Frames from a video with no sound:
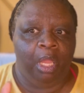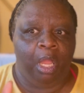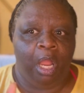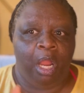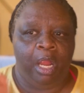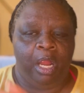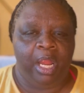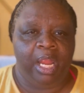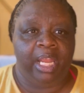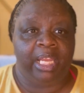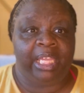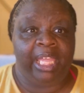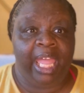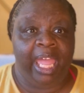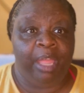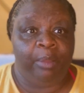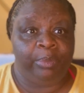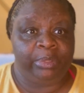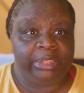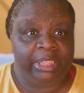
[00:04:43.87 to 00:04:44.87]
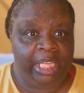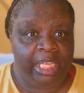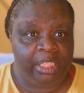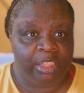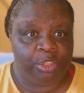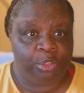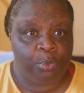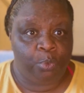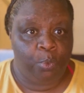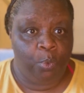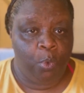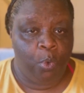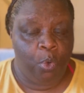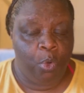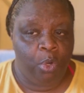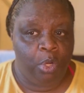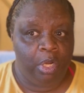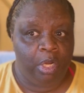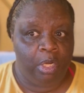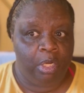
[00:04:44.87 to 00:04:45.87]
a hurricane was headed
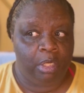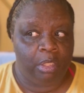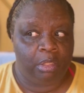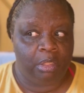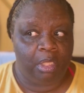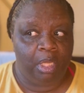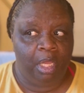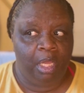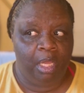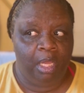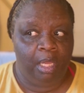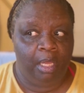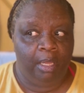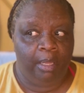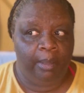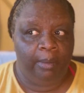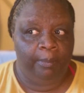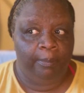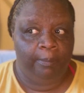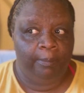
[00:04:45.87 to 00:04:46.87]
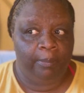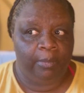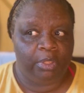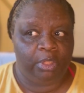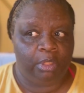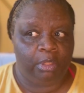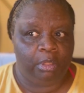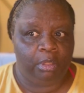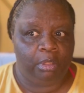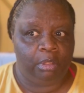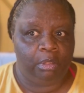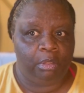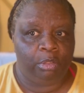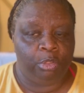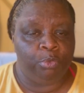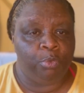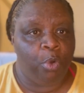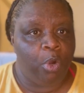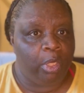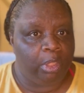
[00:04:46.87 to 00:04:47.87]
toward um,
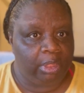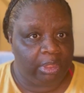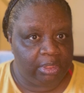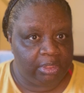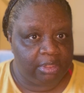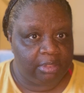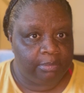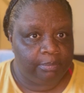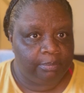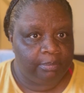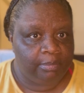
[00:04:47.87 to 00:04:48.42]
New Orleans.